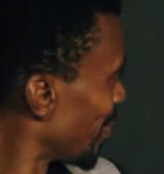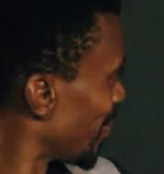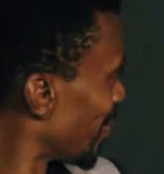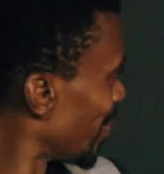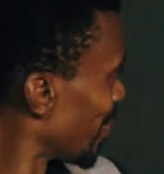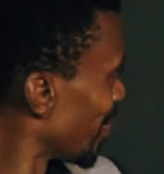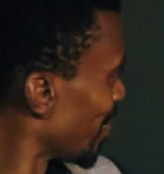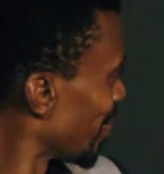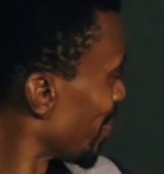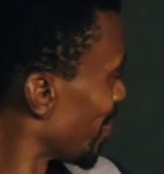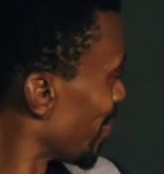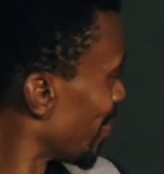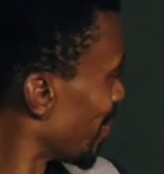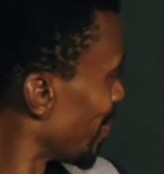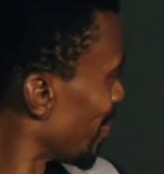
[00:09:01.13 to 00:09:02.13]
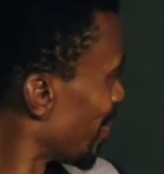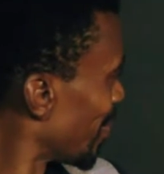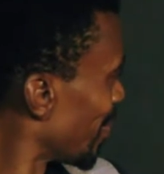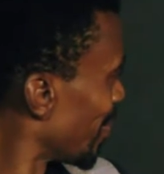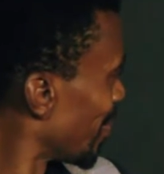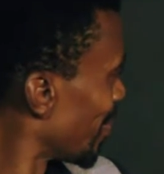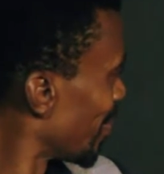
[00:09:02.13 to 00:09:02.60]

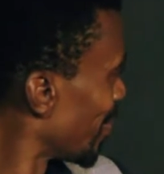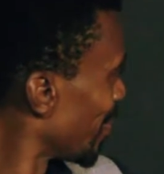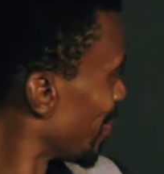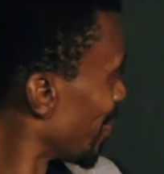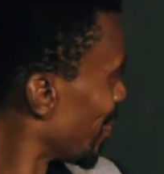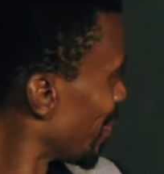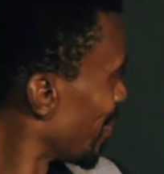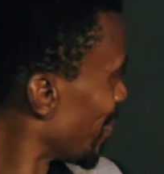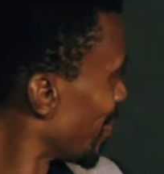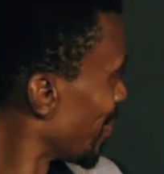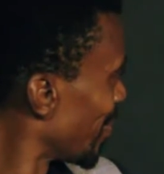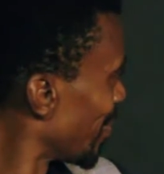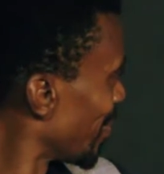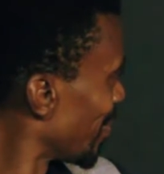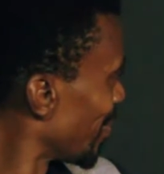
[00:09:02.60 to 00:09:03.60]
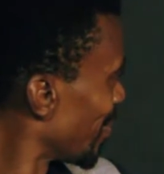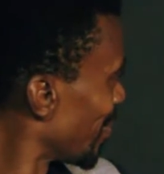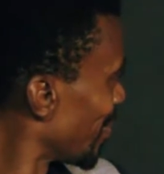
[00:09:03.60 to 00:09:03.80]
(silent)